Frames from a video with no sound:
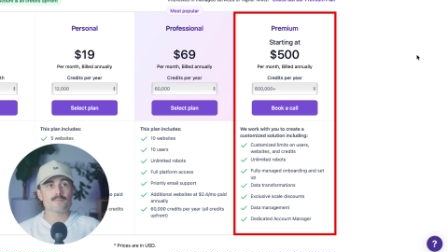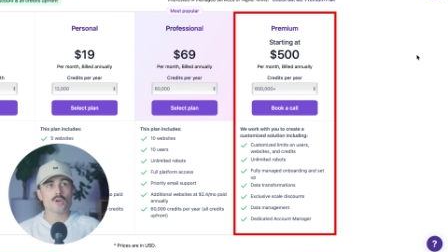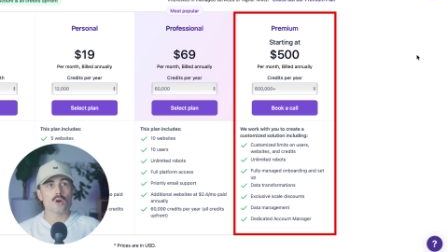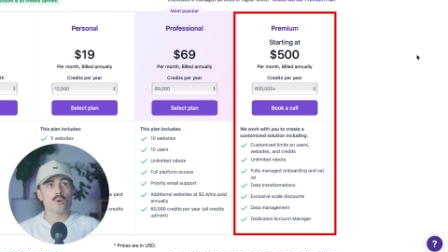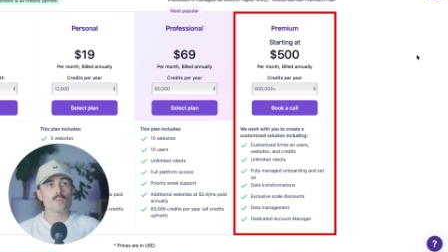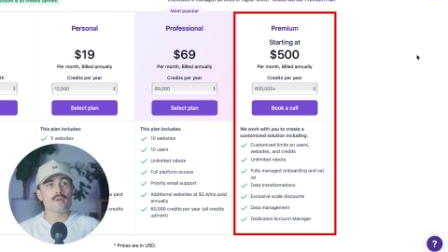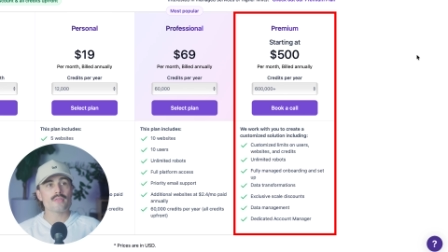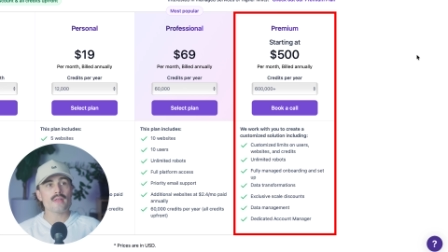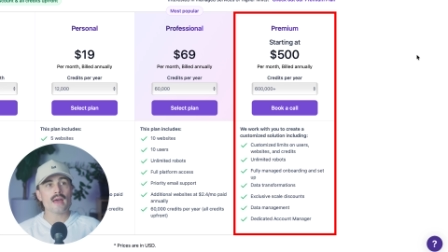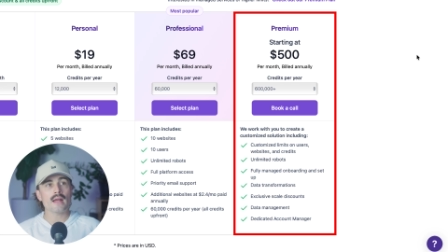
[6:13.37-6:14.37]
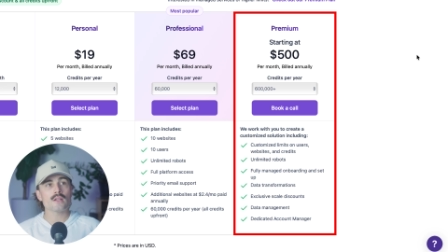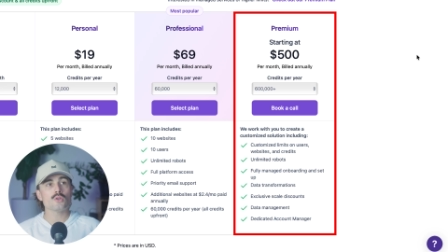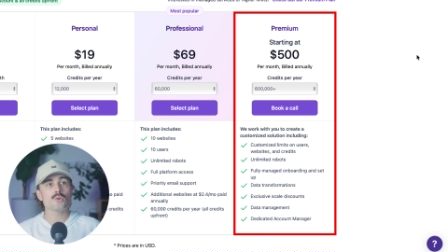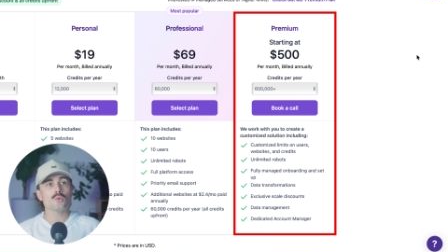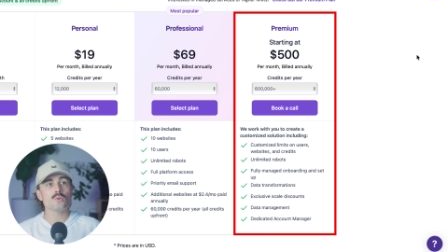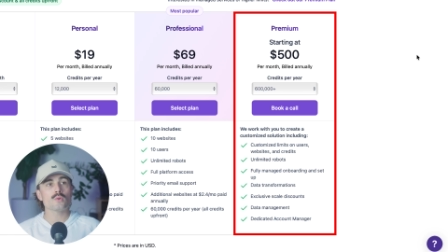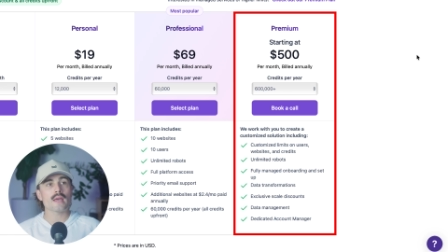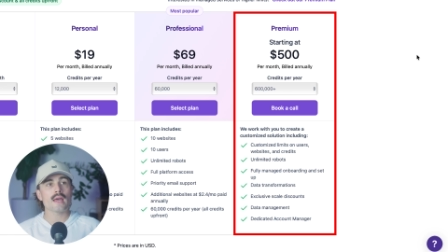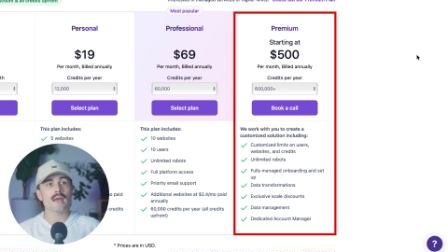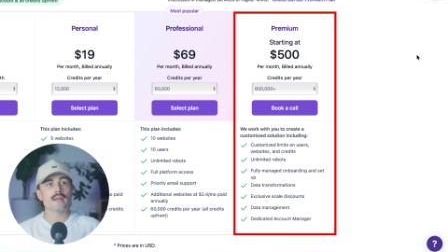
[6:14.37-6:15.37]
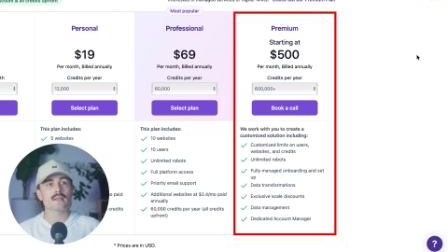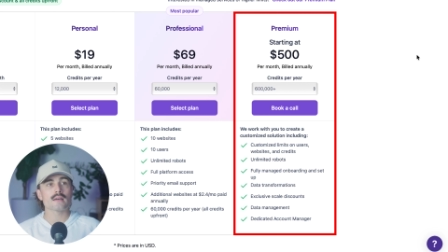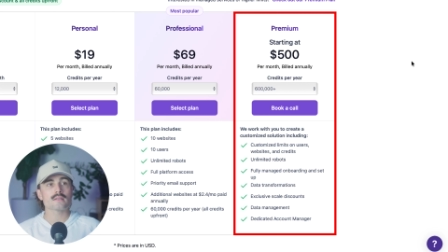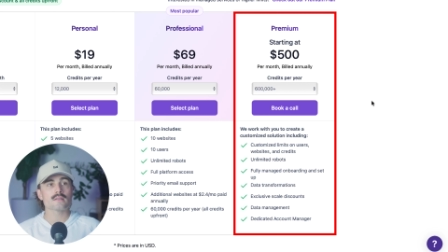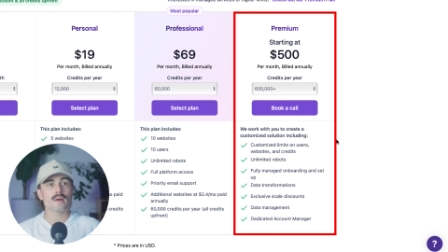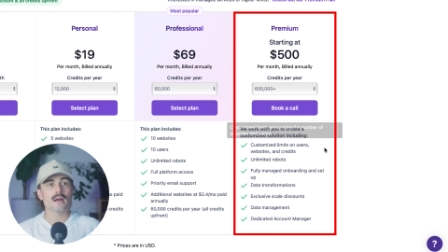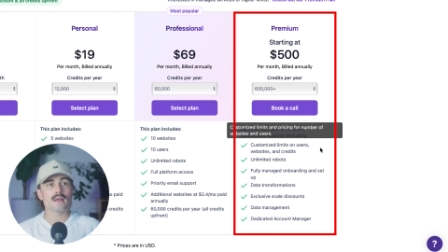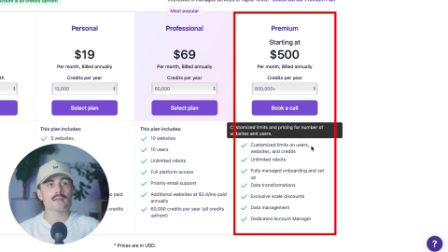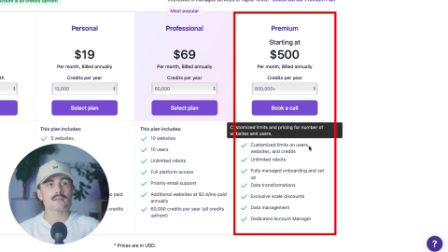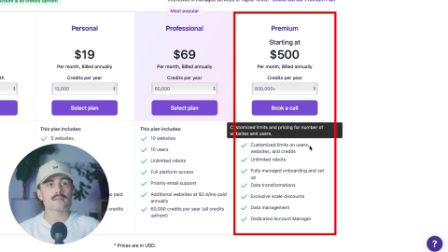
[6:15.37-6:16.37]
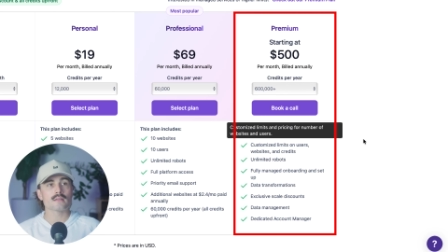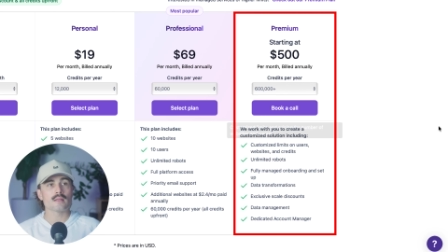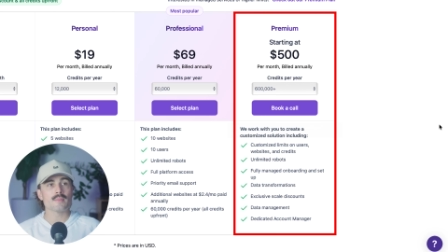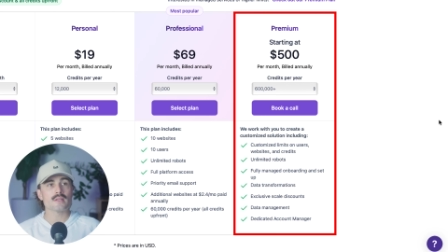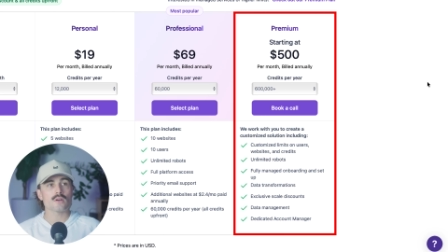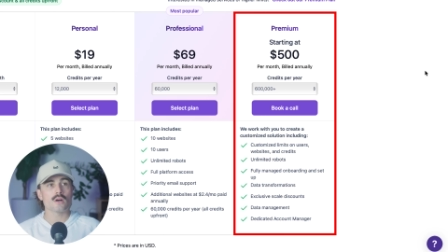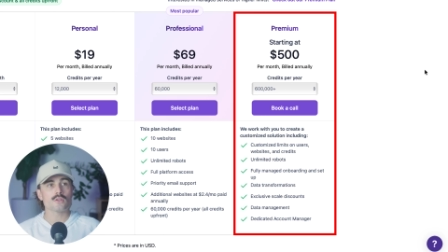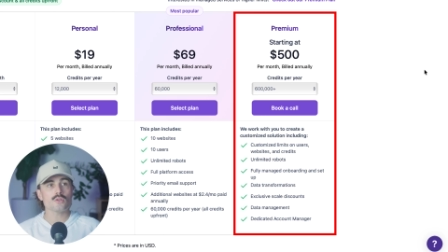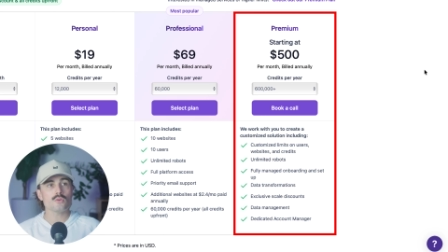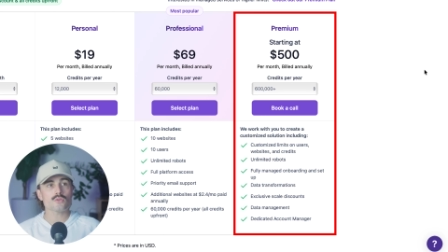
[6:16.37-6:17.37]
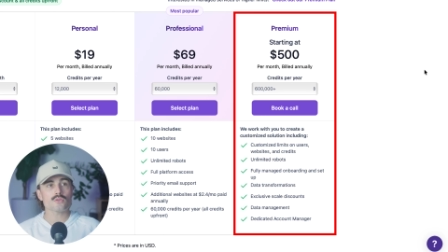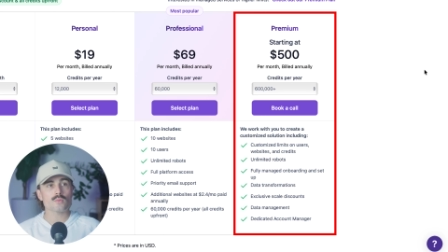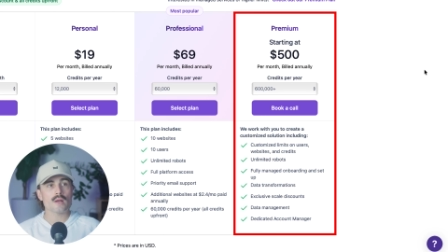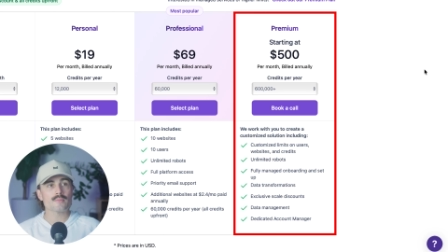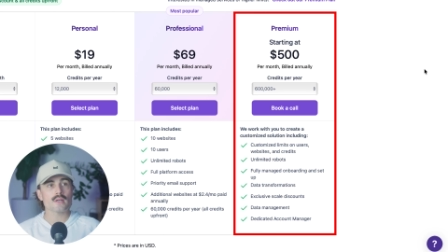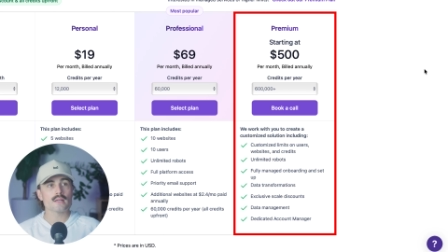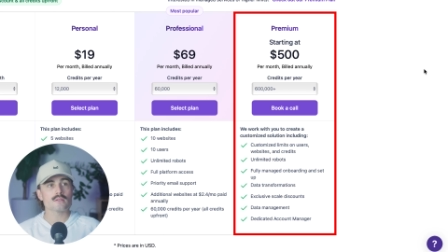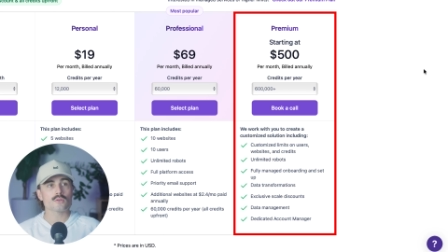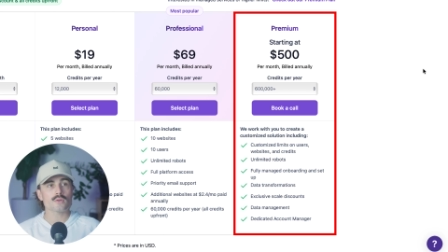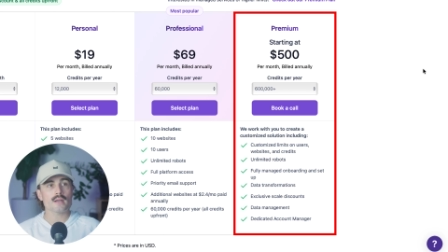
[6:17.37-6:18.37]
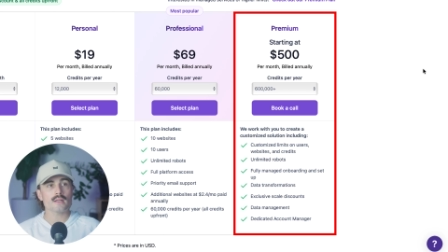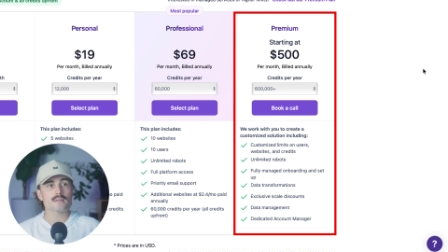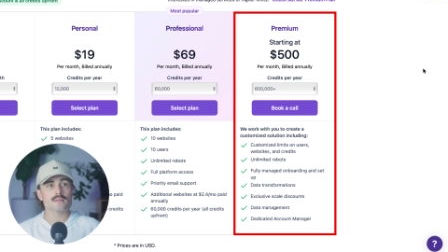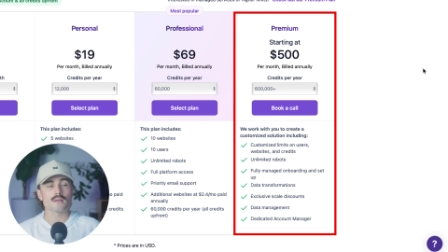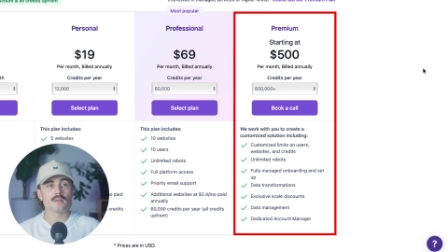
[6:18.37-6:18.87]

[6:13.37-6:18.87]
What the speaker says: So with that, you get customized limits on users, websites, and credits,